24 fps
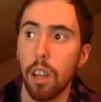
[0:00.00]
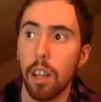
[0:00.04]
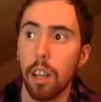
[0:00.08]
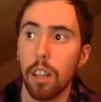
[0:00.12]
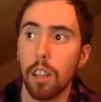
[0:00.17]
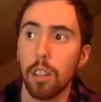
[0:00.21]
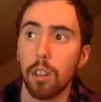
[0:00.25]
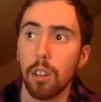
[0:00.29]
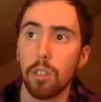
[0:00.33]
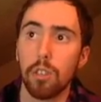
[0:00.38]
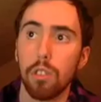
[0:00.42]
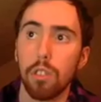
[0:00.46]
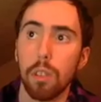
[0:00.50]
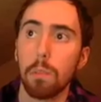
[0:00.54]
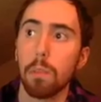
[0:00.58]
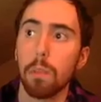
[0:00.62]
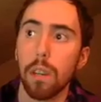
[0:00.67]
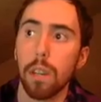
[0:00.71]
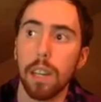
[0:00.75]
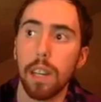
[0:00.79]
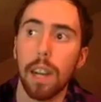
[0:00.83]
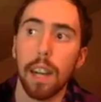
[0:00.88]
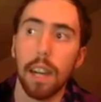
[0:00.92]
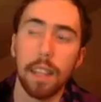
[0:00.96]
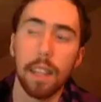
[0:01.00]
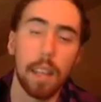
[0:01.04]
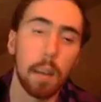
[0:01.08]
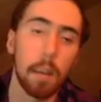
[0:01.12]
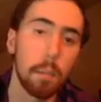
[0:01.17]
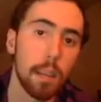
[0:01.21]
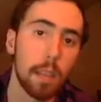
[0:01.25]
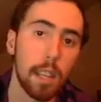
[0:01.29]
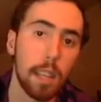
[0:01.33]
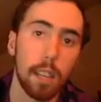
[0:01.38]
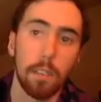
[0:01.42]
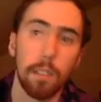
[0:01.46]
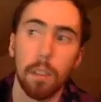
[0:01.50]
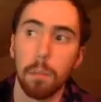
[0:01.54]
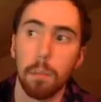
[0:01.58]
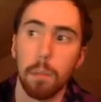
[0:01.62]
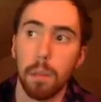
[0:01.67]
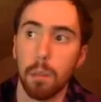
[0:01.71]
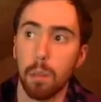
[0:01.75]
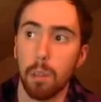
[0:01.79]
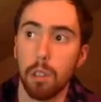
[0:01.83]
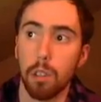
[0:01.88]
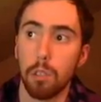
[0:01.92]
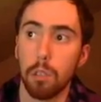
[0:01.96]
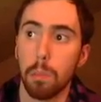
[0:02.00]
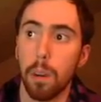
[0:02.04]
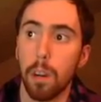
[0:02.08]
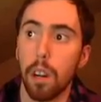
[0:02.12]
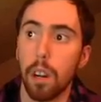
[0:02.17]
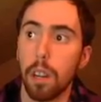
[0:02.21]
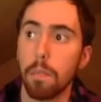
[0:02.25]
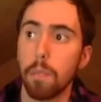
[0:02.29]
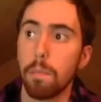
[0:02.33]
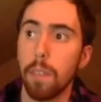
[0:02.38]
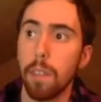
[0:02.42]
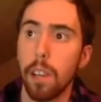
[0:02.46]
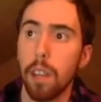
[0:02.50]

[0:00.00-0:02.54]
there's simply not that many of them that respawn.